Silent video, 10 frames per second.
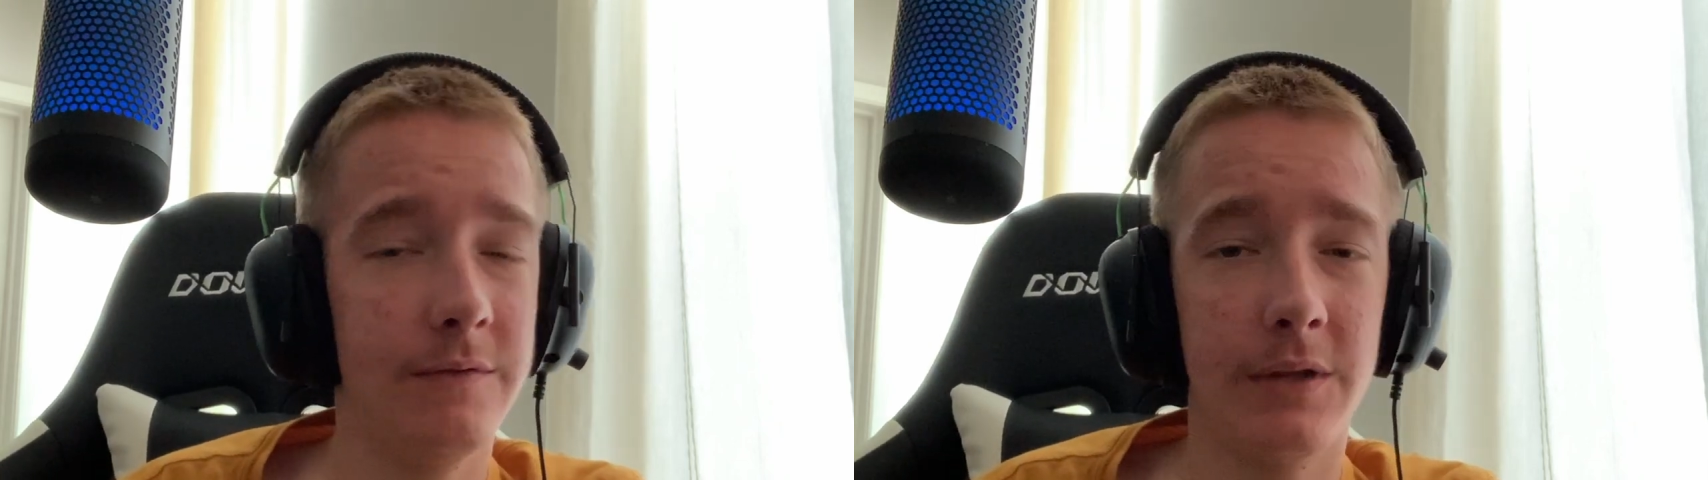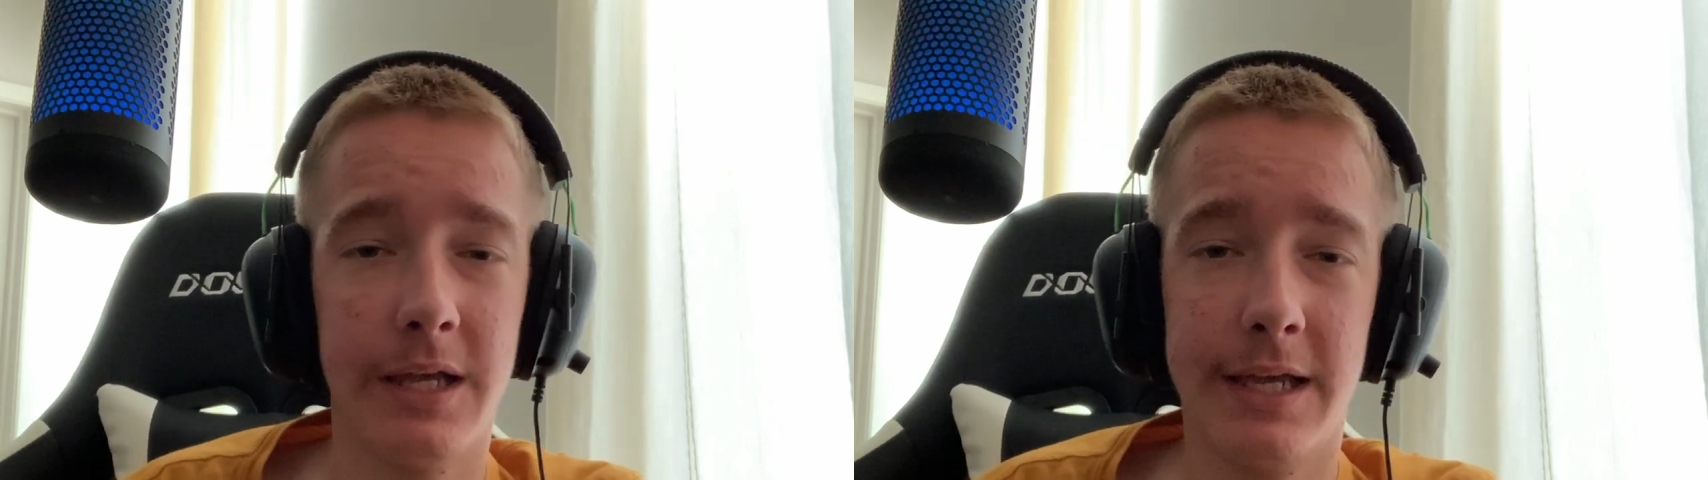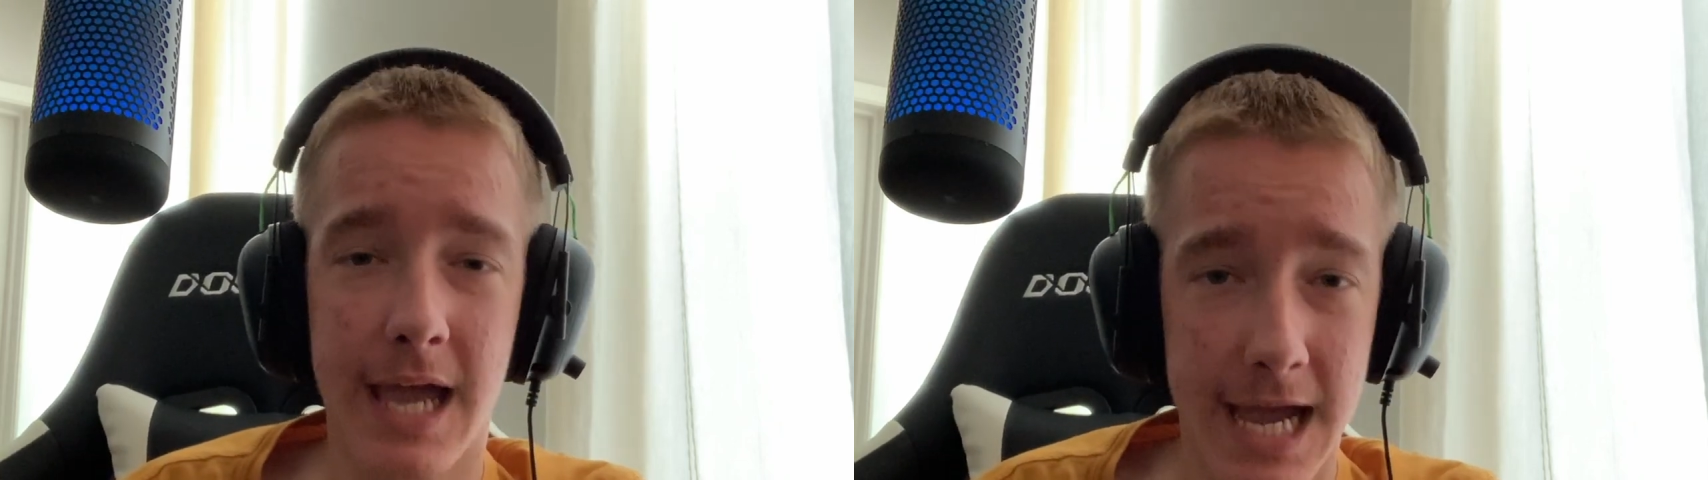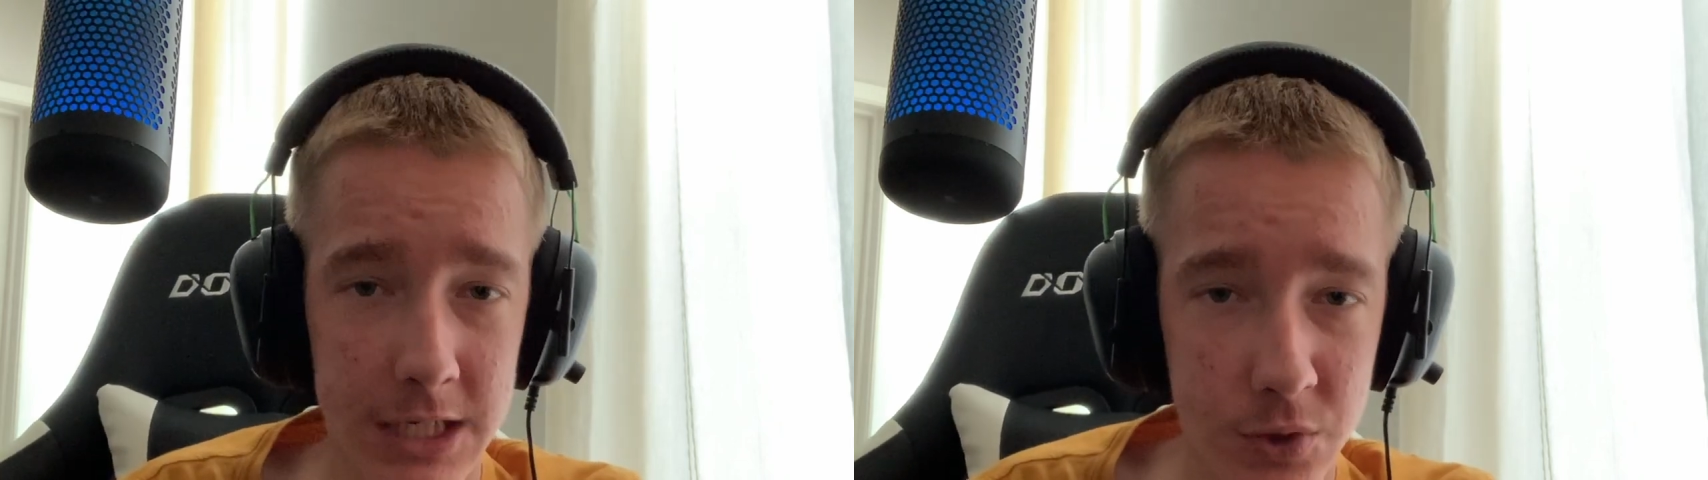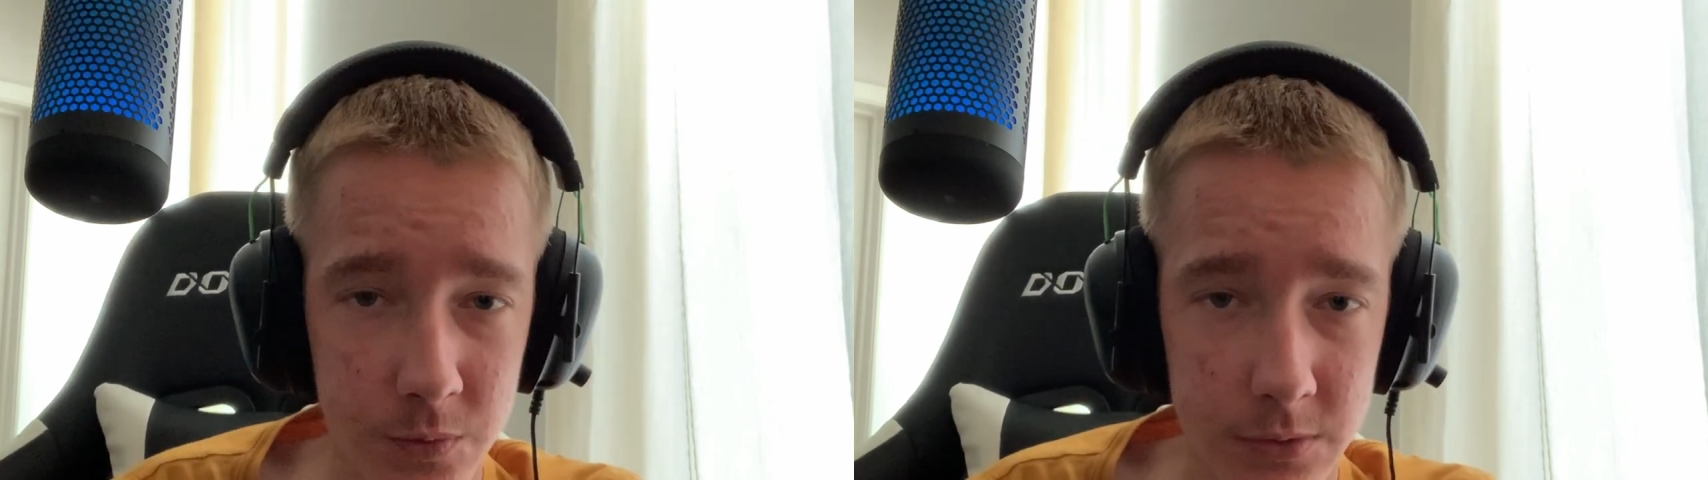of like
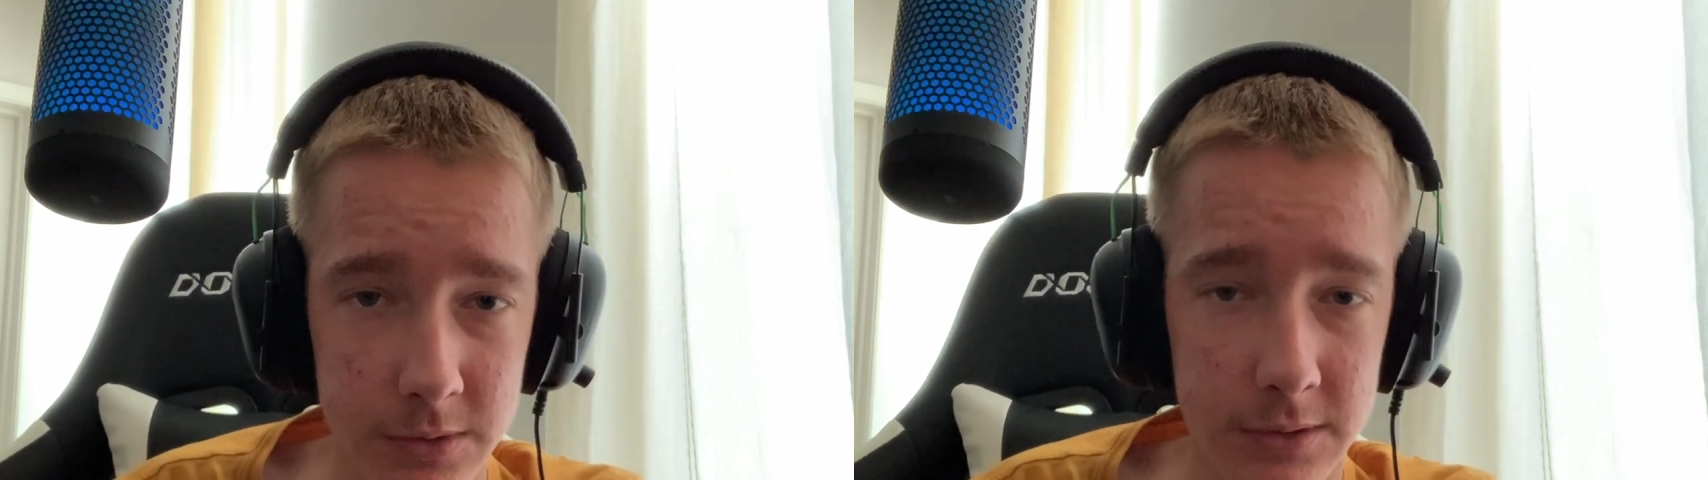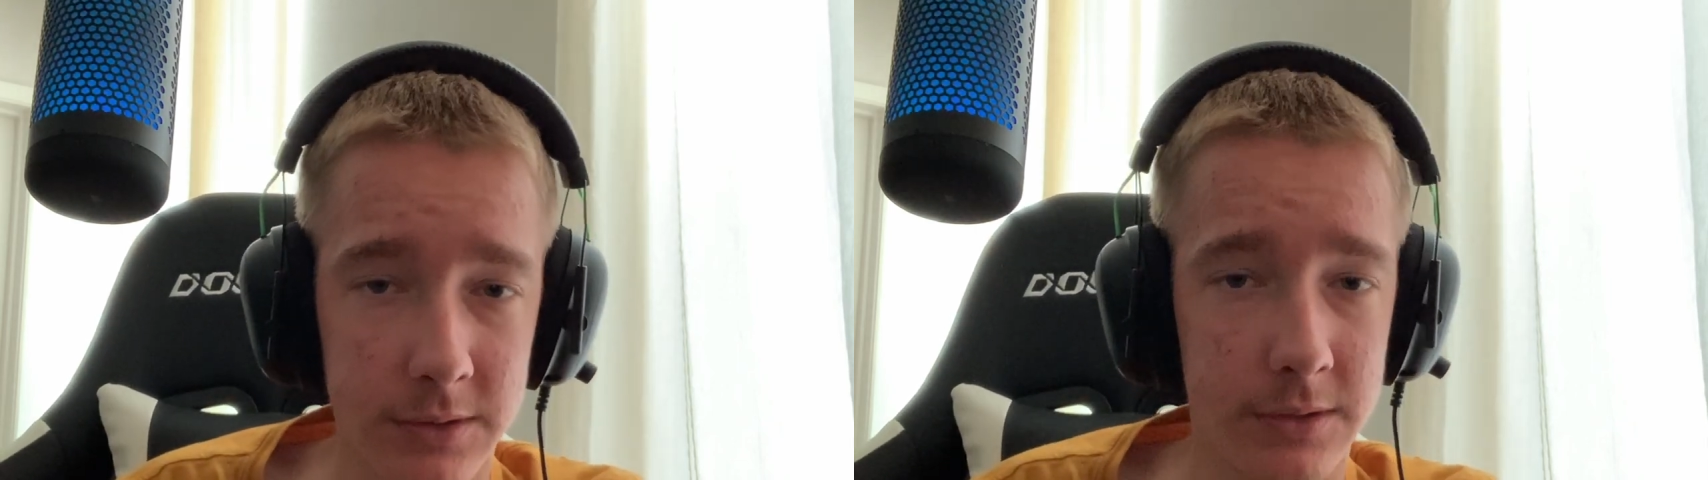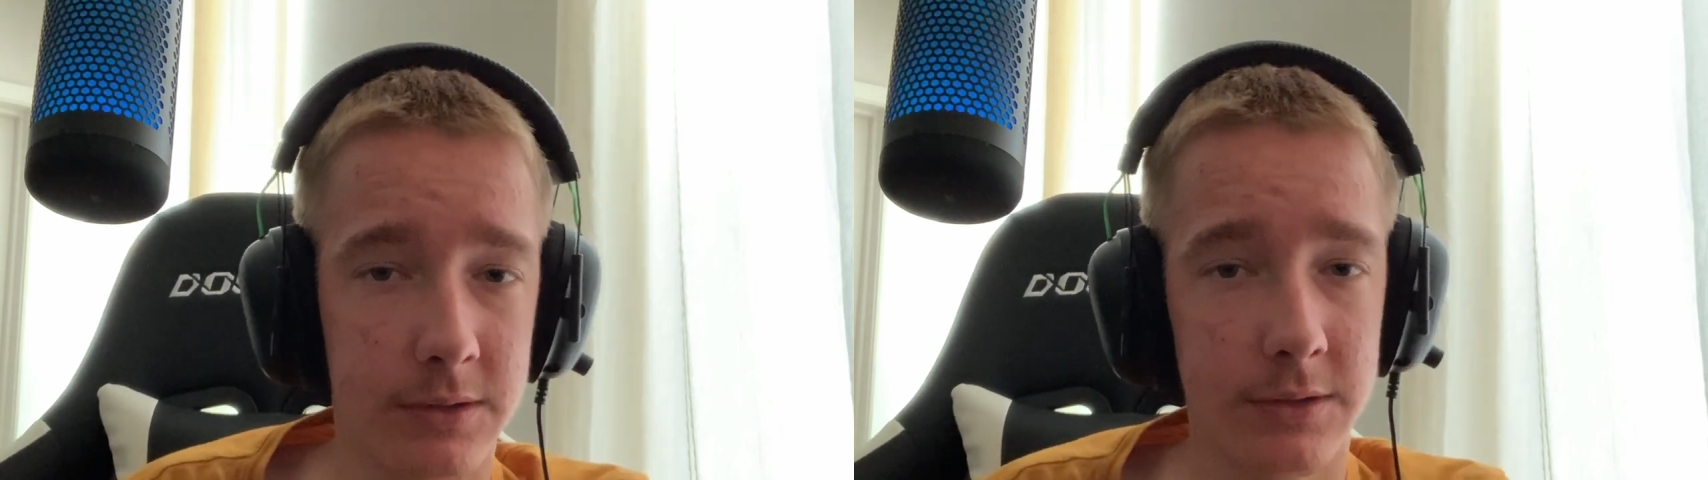actual